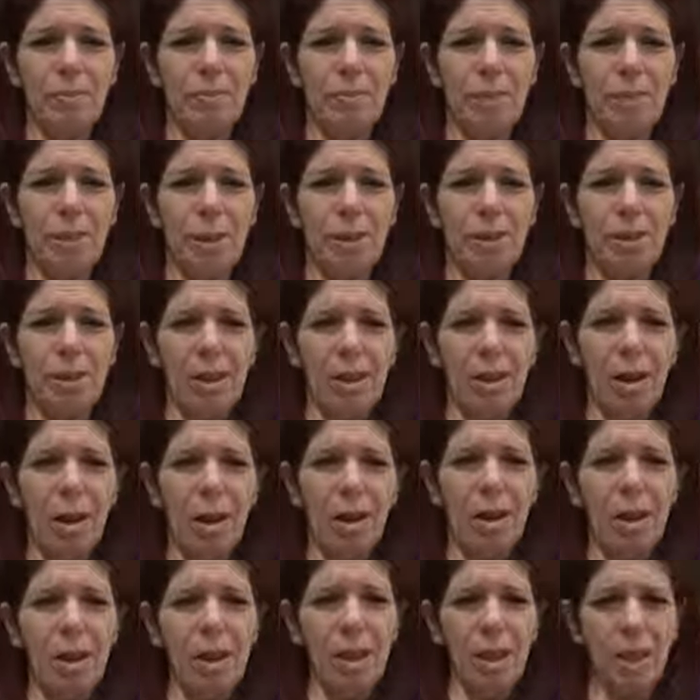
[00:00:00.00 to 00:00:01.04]
It's a
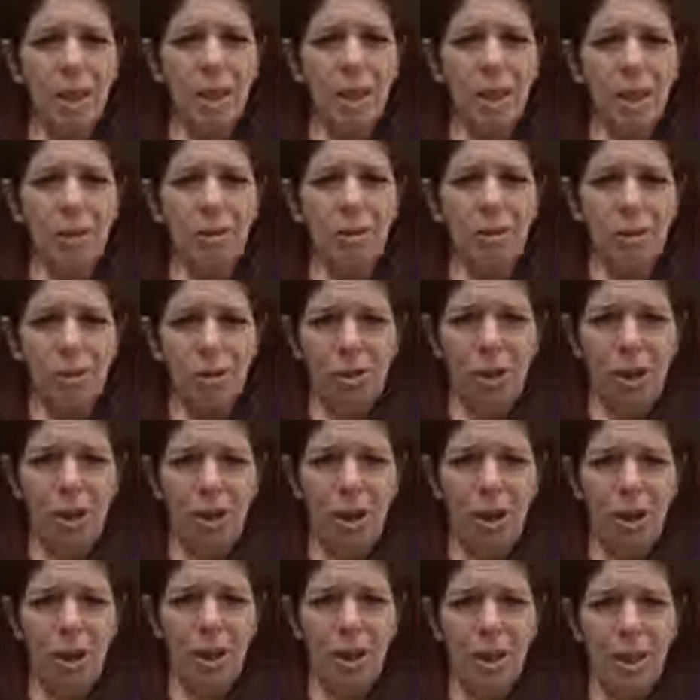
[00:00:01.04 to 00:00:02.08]
calling. It's just a
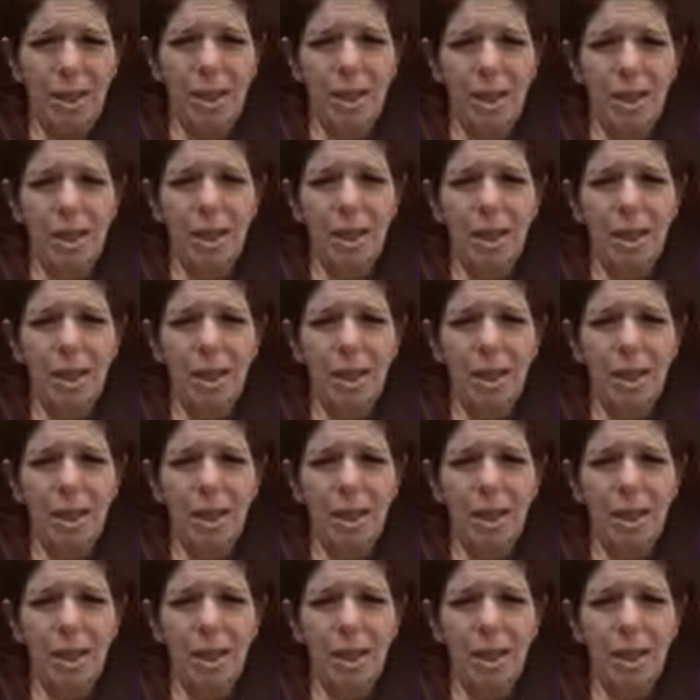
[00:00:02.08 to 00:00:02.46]
calling.